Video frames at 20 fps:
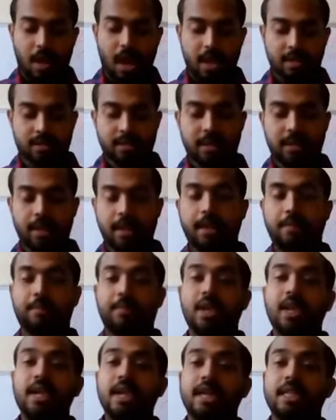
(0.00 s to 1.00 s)
first
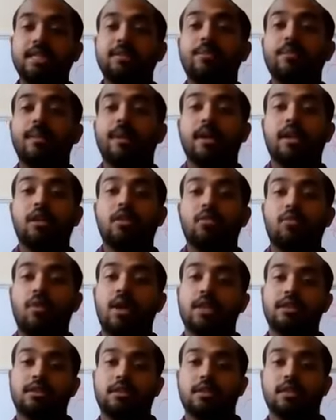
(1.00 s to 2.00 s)
field experiment
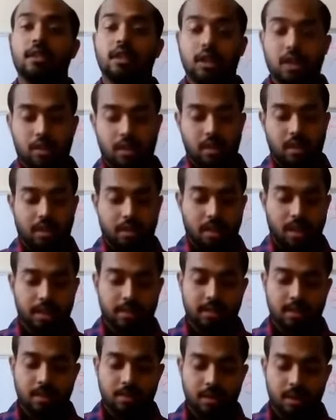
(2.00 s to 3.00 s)
was
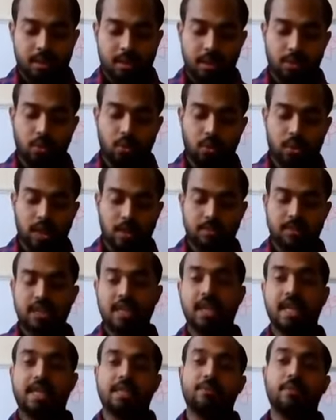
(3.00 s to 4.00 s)
established in
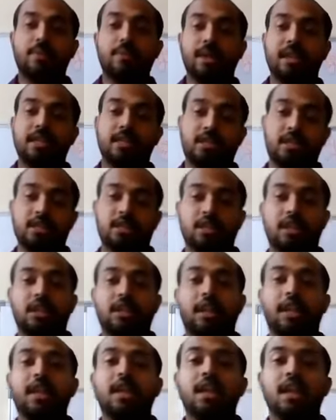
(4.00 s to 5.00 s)
Rothamsted Experiment
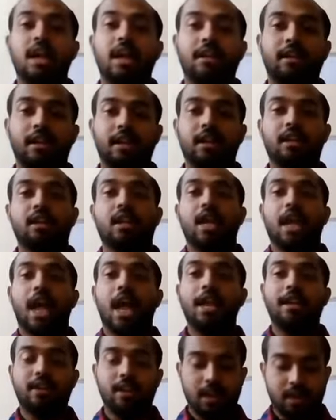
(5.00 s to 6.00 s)
Station, England in
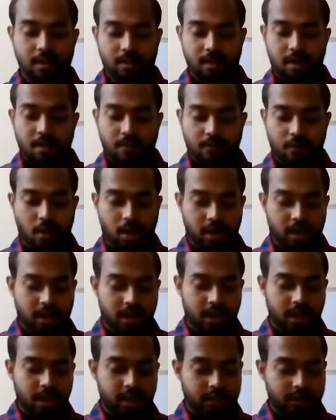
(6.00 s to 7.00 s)

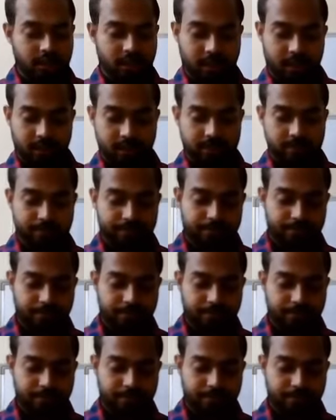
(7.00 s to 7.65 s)
1843.